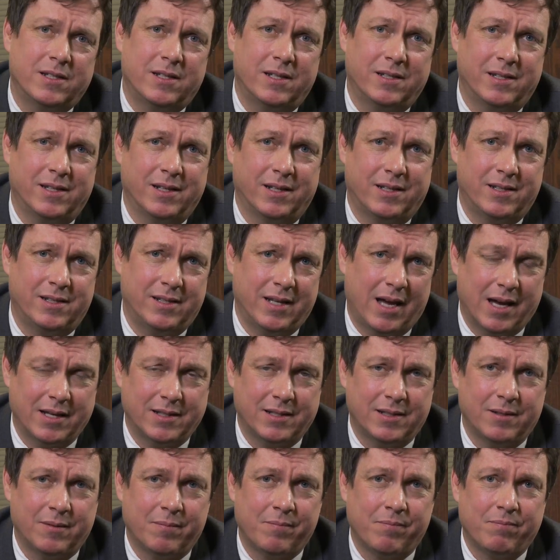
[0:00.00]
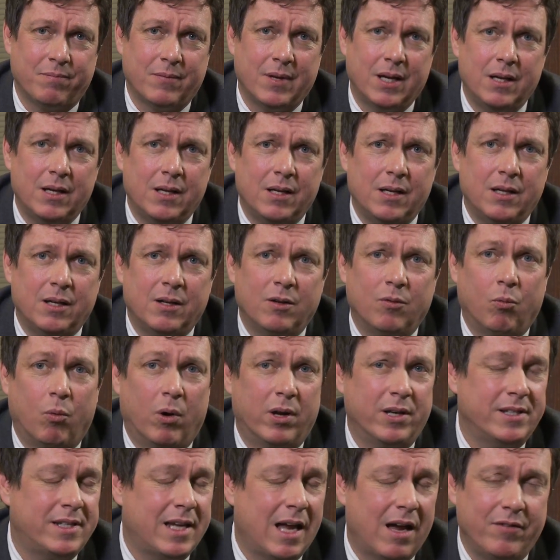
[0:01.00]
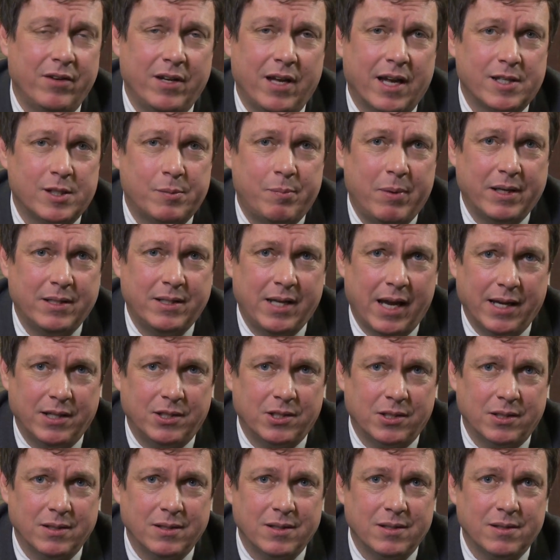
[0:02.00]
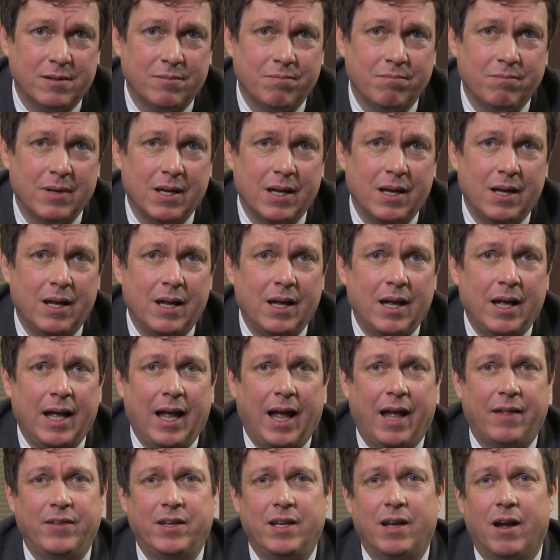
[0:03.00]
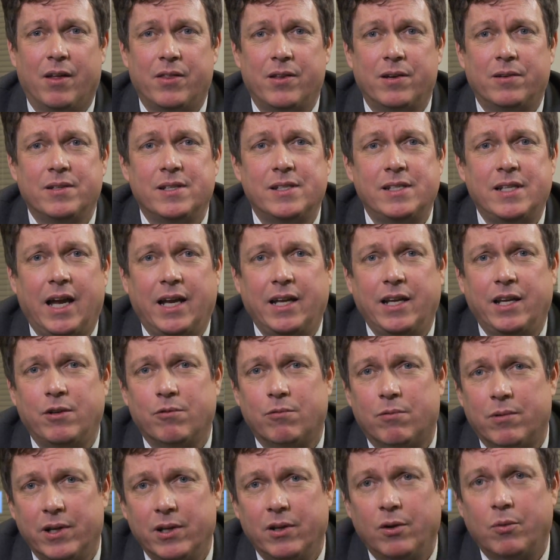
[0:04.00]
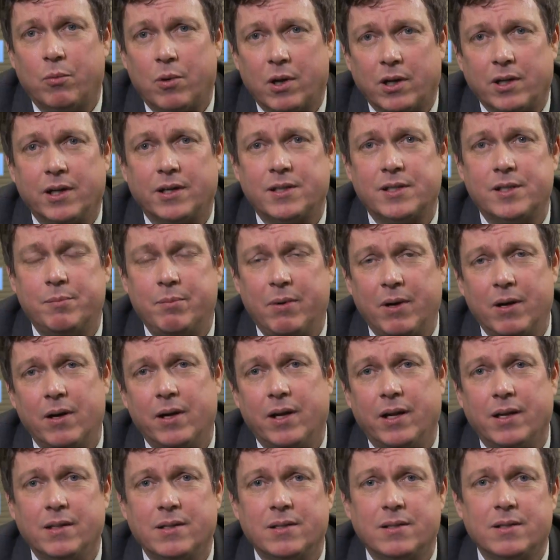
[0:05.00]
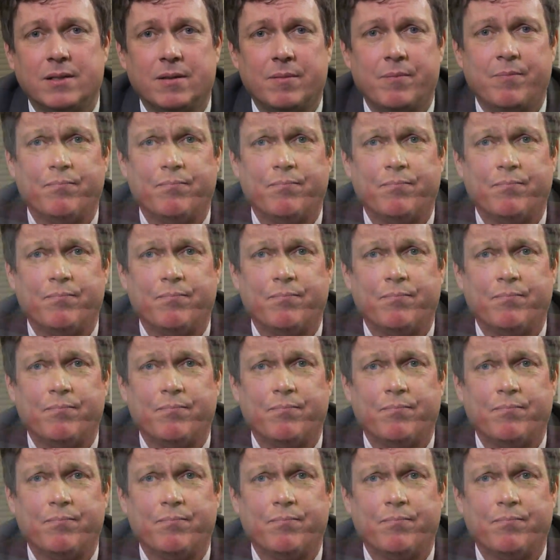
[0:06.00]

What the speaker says: to success. One is having expectations, and the other is gaining real work experience.